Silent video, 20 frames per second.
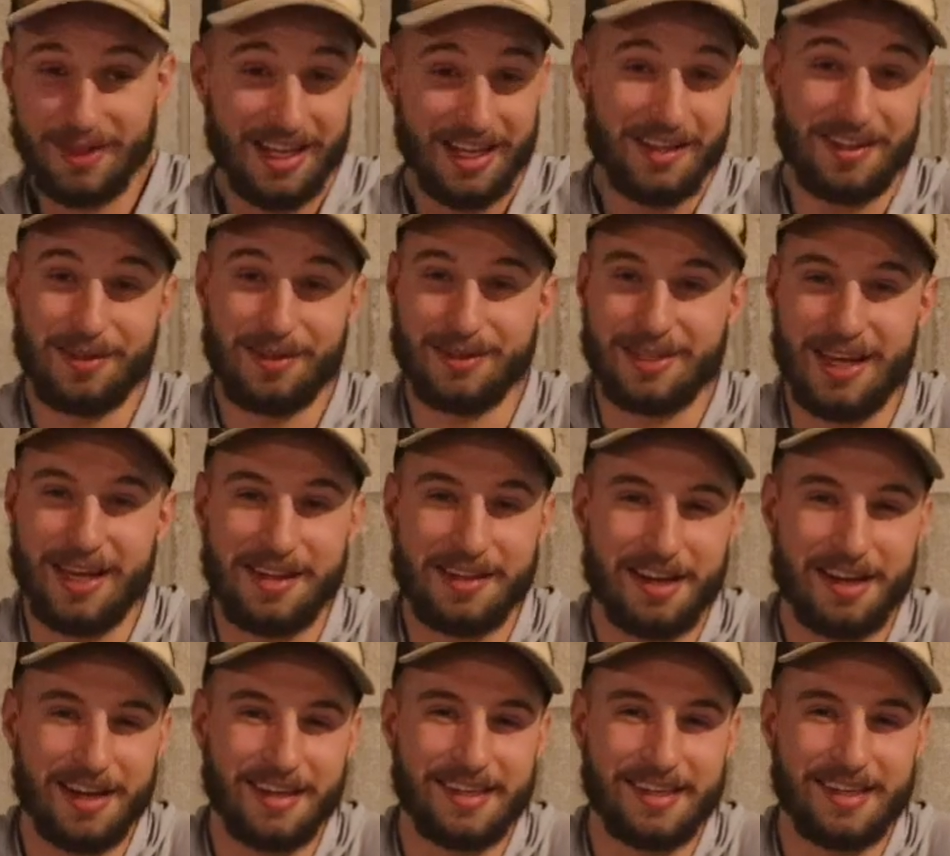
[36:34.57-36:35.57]
It still
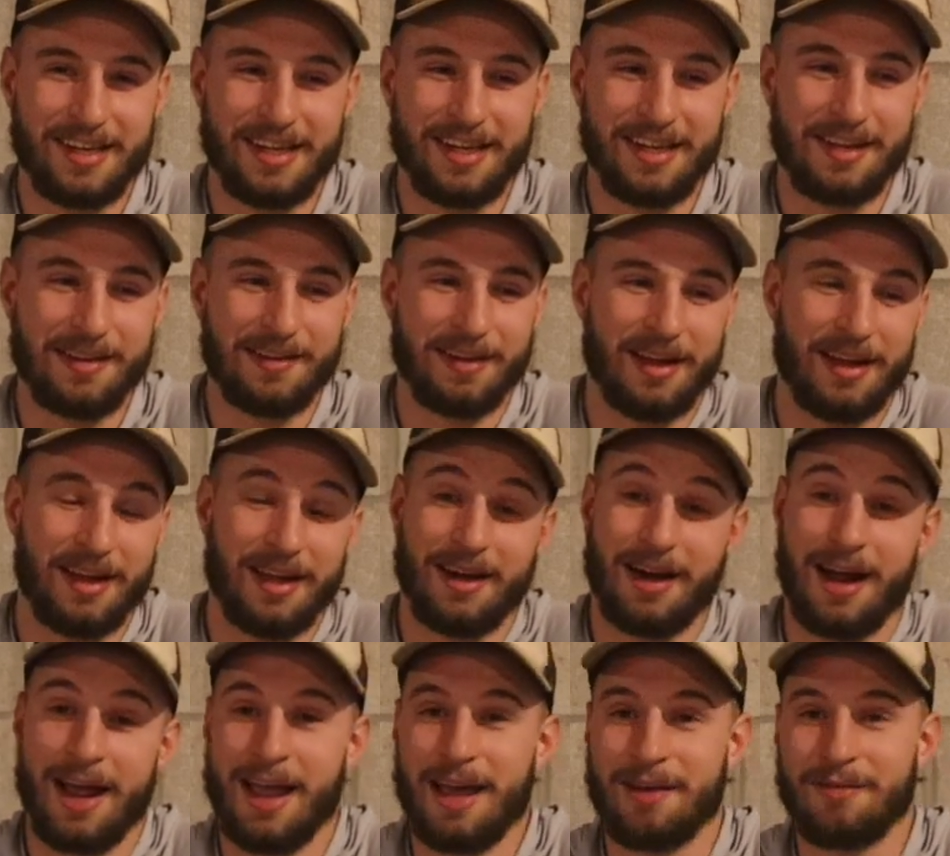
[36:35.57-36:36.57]
tastes like cheese, and
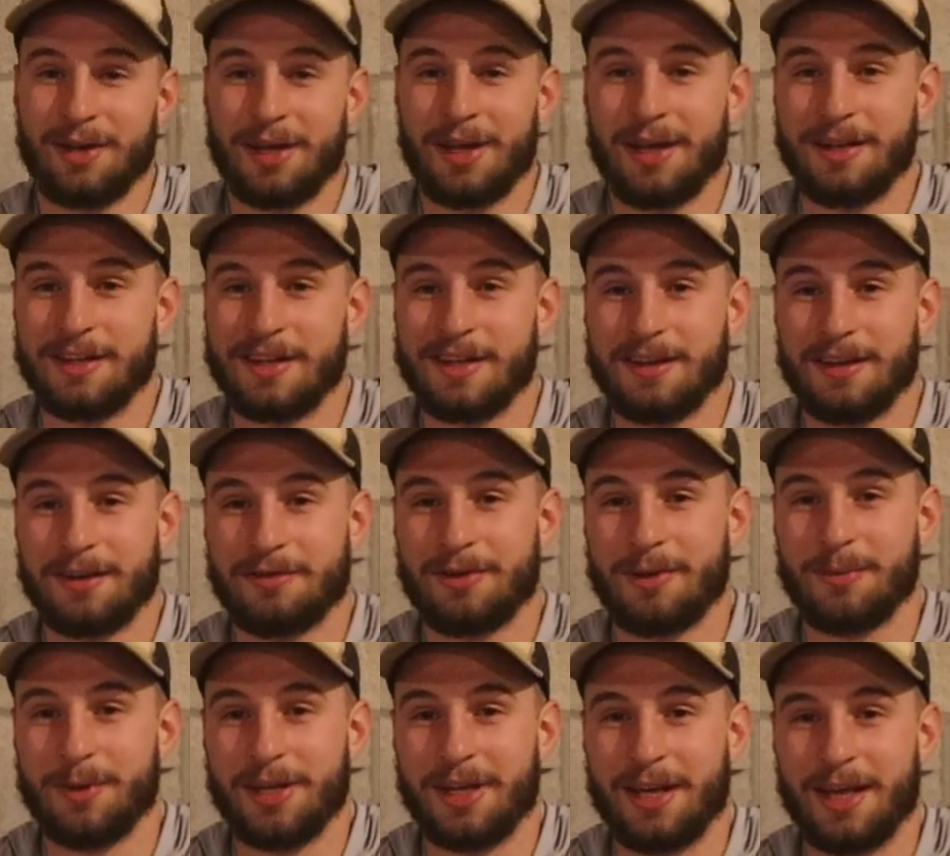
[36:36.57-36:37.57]
I haven't gotten sick
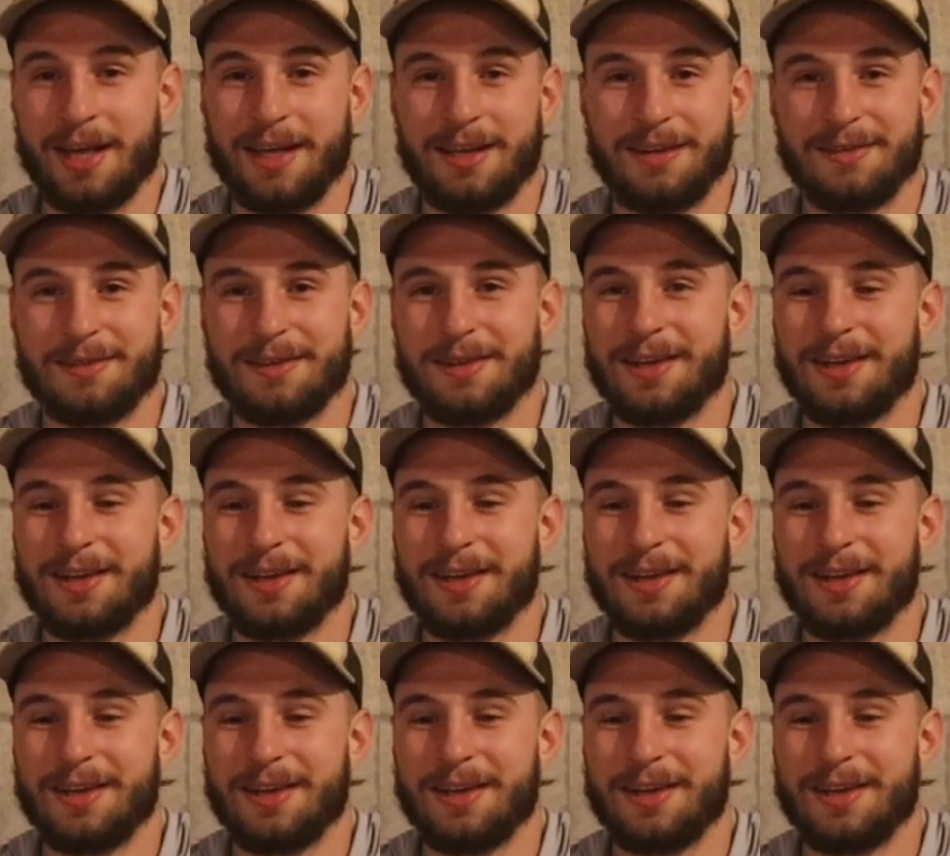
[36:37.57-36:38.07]
from it yet.